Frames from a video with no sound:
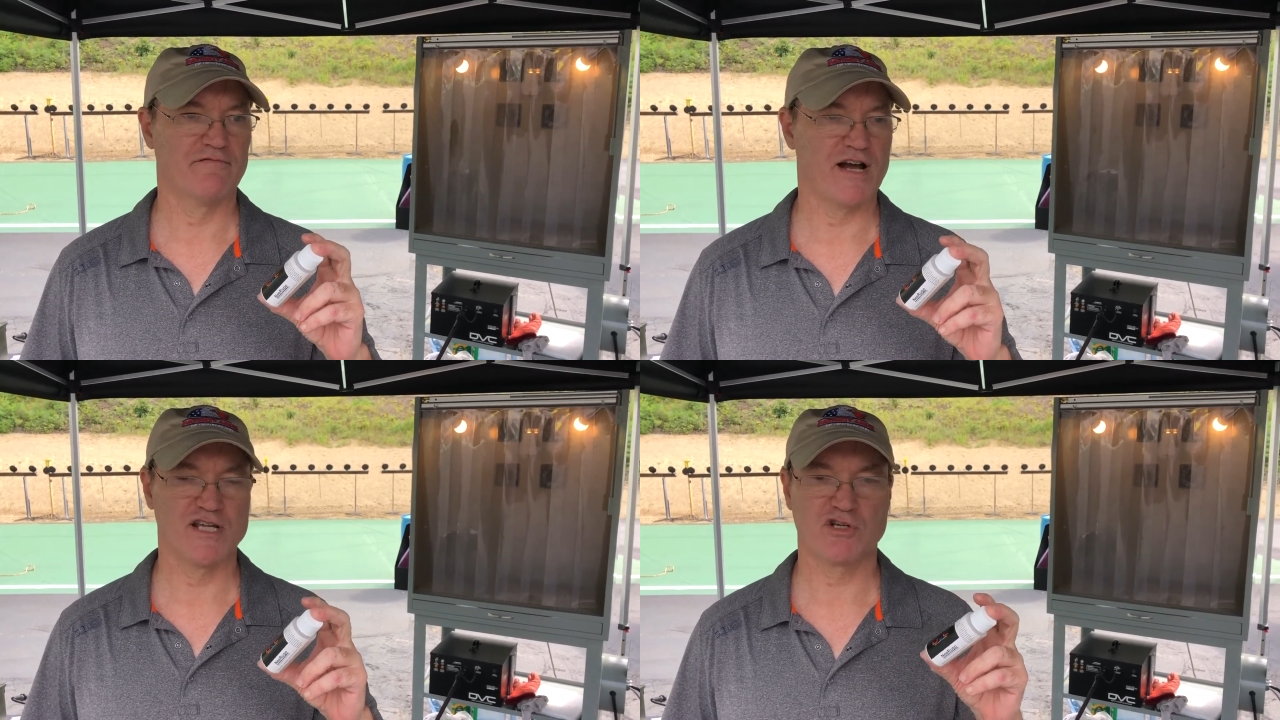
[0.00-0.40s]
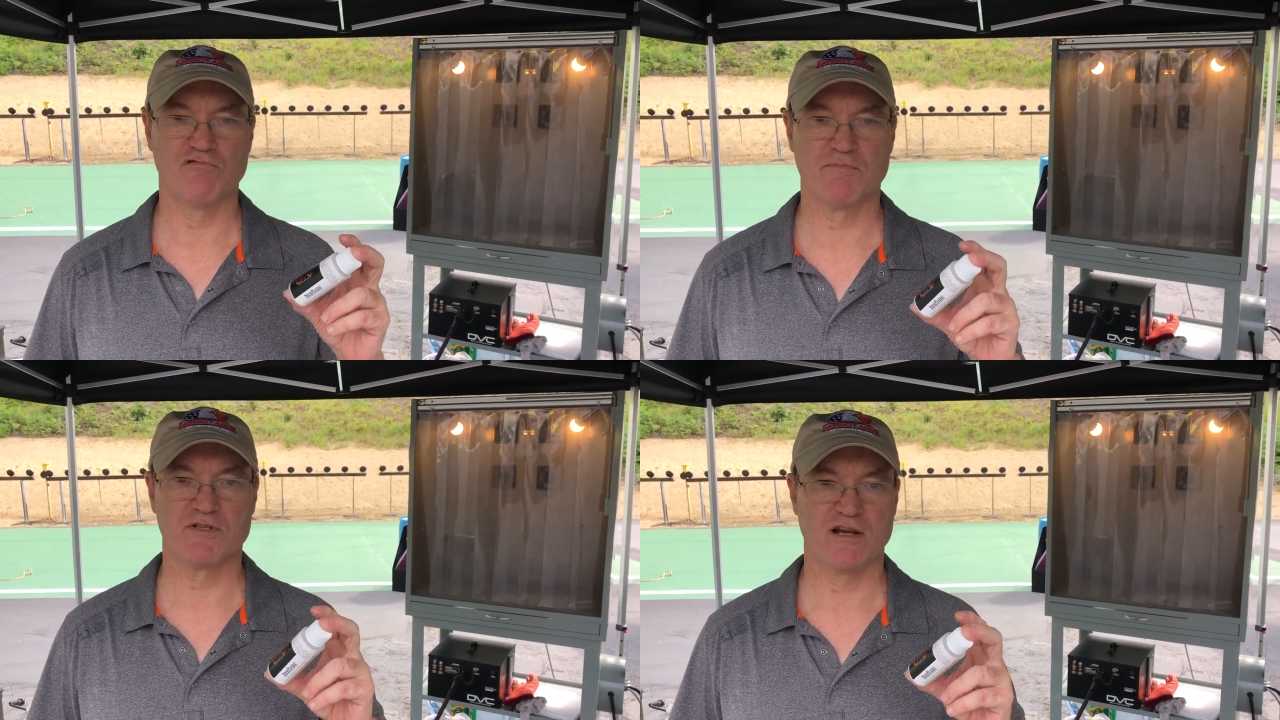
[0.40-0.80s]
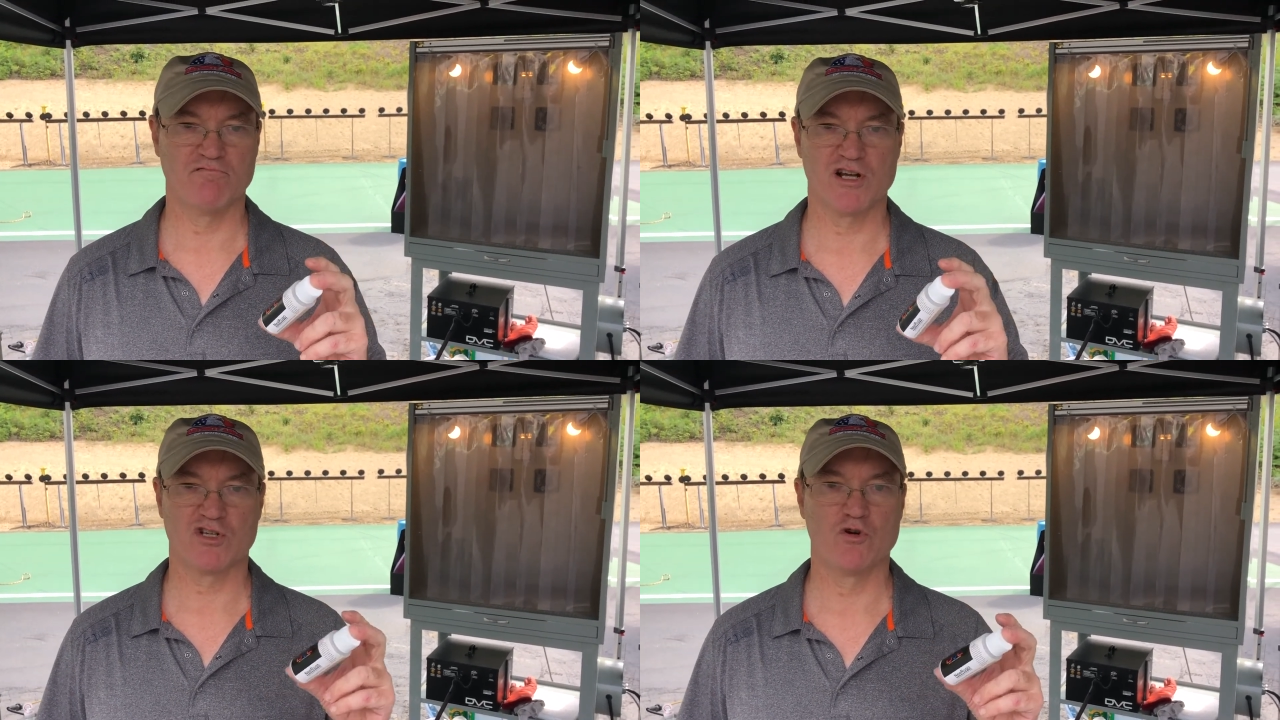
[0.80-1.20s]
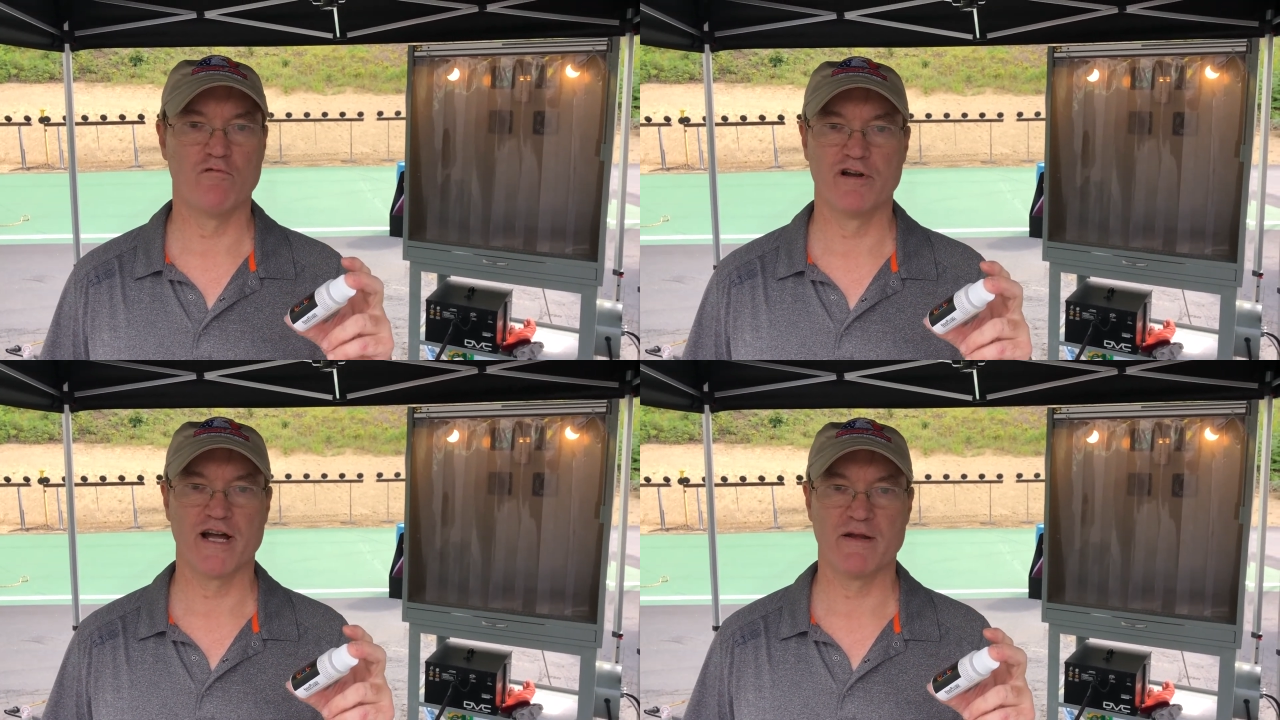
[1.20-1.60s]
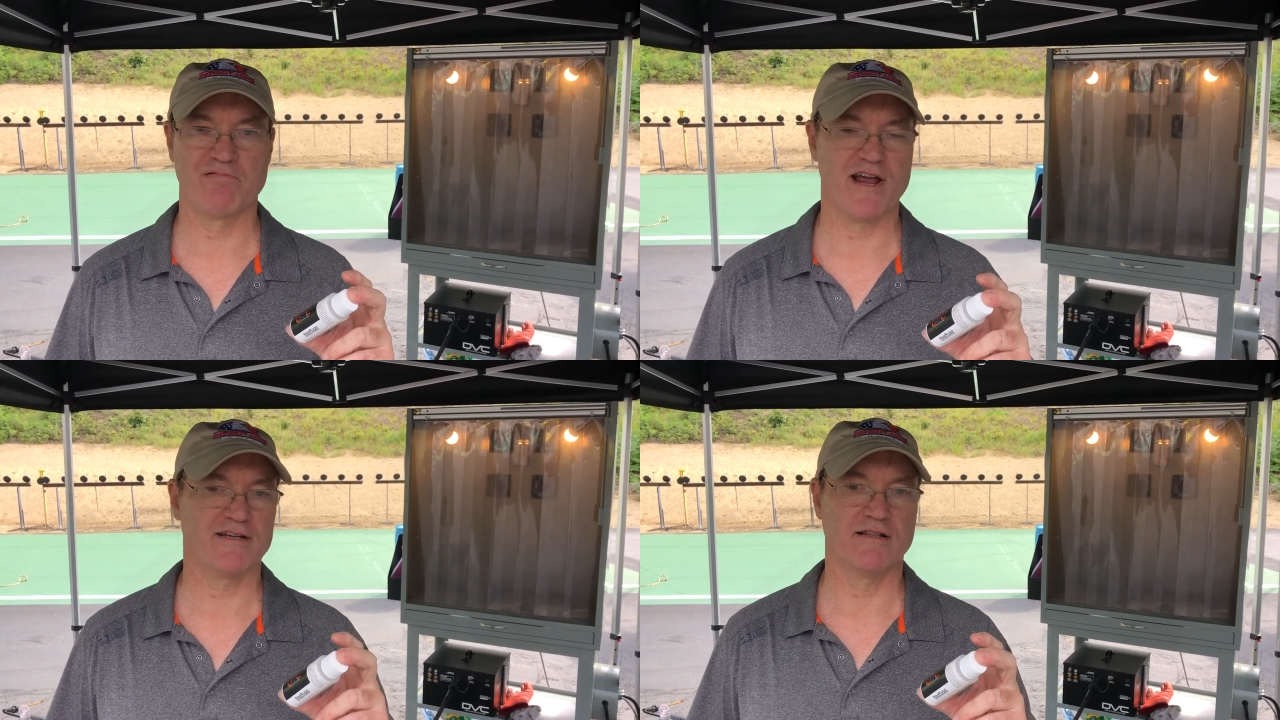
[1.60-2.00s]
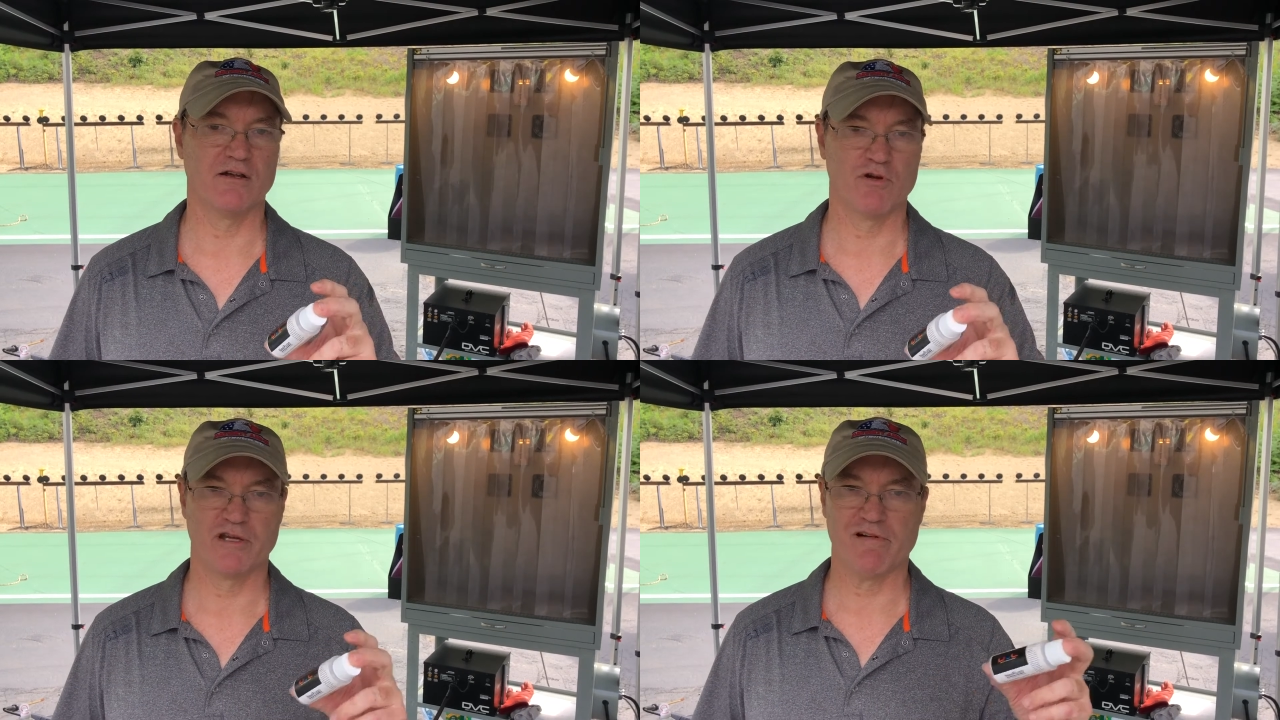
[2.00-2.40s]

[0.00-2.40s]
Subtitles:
vice grips that rust overnight practically when